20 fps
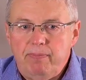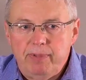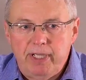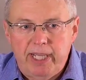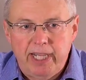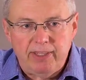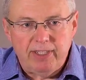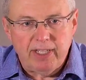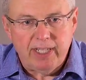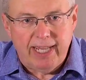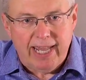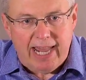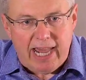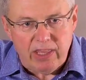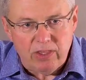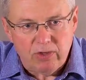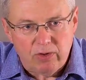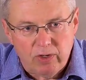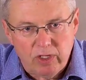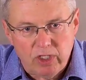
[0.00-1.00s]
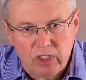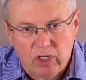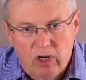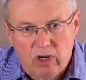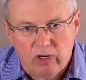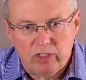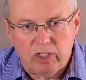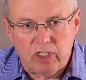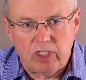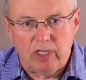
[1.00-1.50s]
get the gatherers
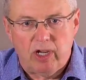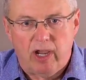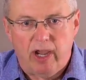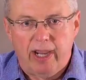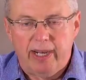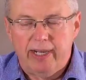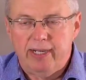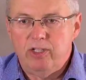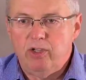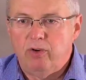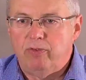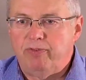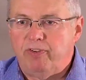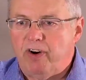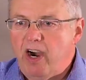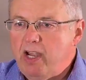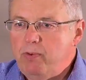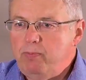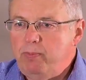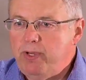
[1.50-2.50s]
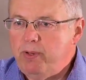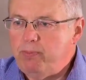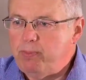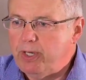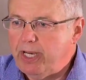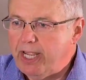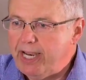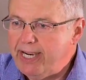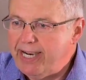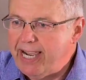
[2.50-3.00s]
on side. You'll find
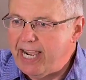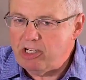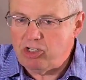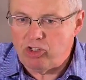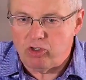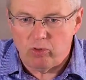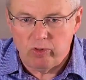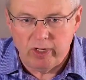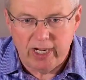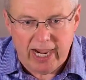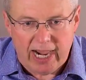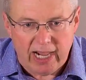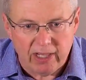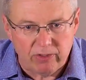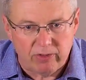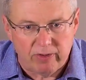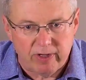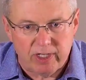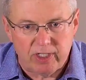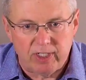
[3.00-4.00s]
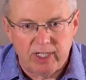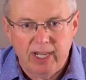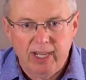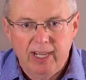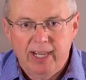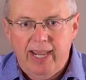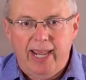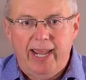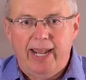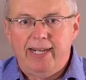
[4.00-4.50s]
people are natural gatherers.
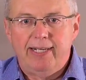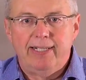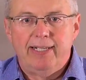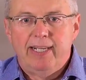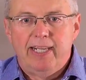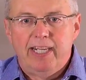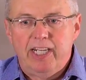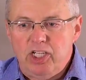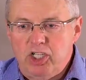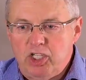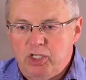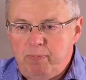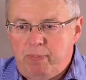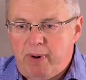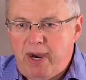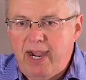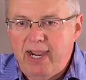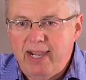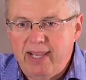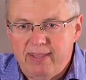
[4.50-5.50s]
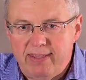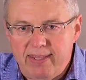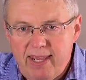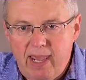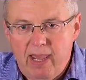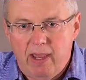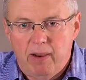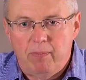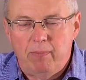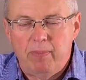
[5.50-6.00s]
and inspire
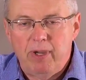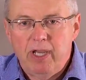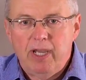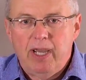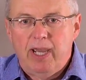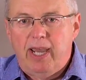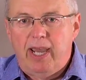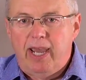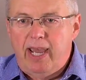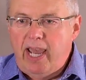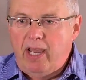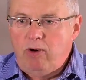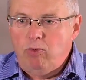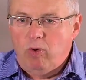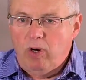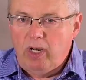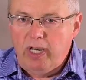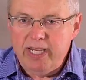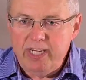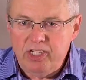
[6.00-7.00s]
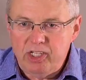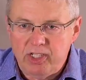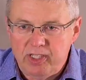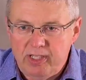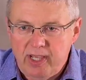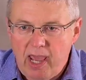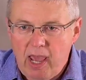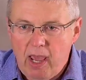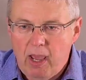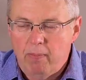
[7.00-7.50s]
them and release
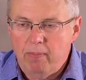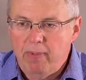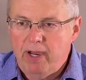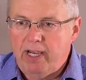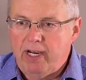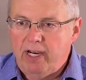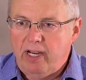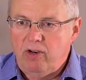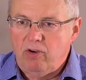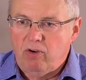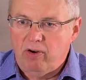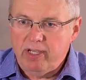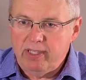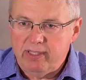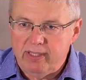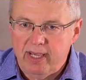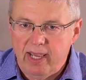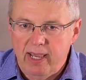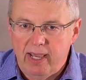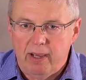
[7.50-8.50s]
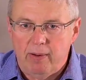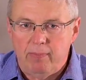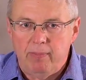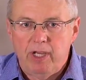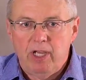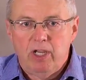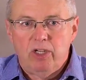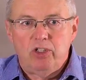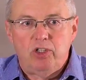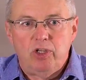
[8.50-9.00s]
them and anoint them
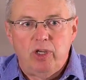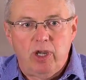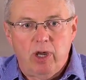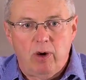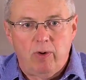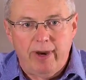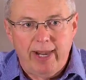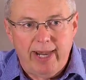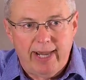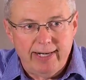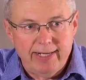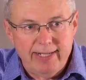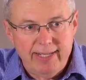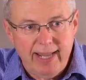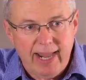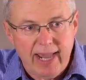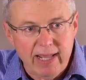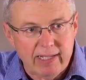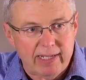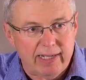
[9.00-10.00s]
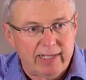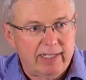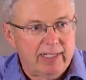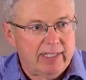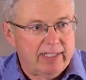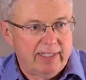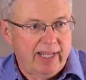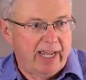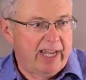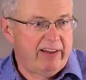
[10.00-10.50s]
to go out and gather.
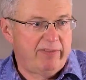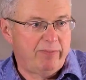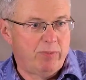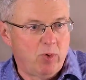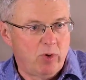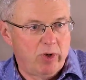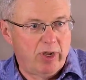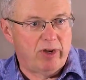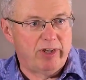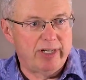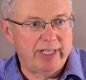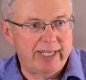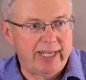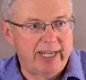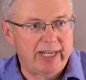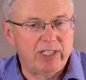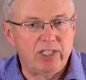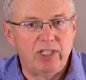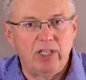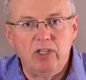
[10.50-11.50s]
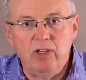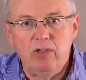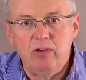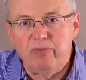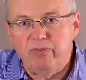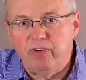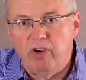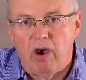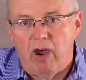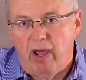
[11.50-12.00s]
They have more contacts than
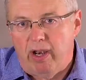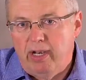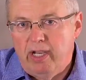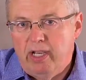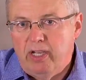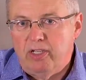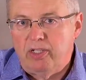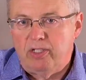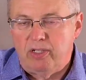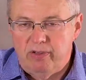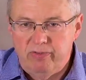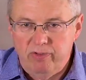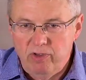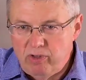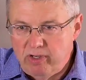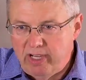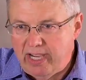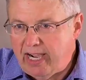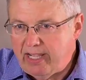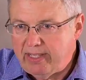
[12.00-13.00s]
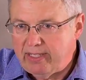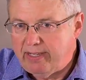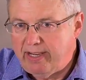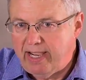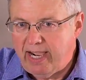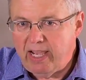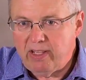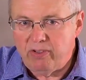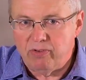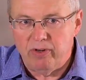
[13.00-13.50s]
you've got. So if you gather
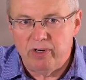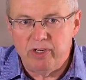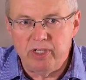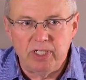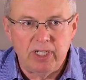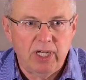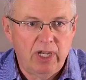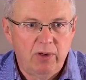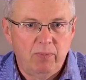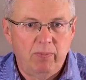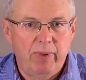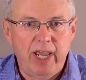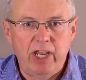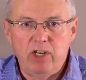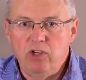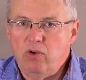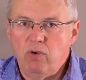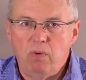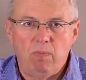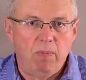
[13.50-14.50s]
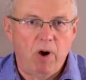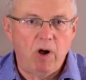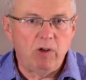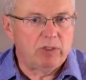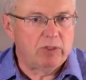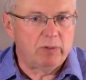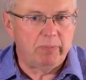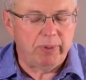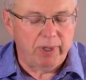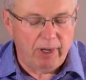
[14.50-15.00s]
gatherers, man, you're
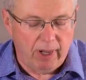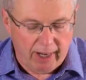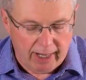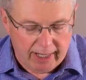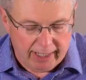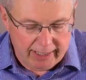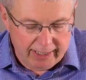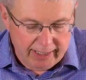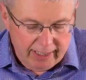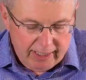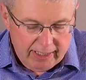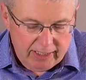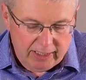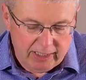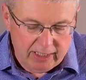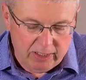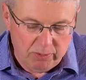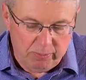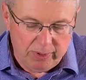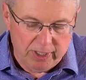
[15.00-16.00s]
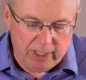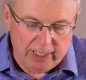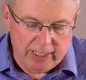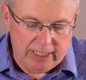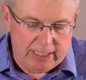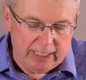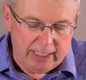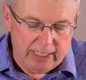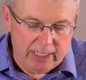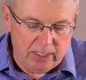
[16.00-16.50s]
multiplying the
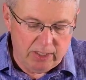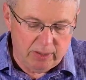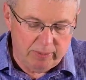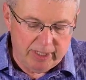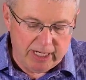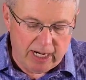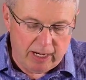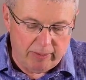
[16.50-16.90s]
ability to be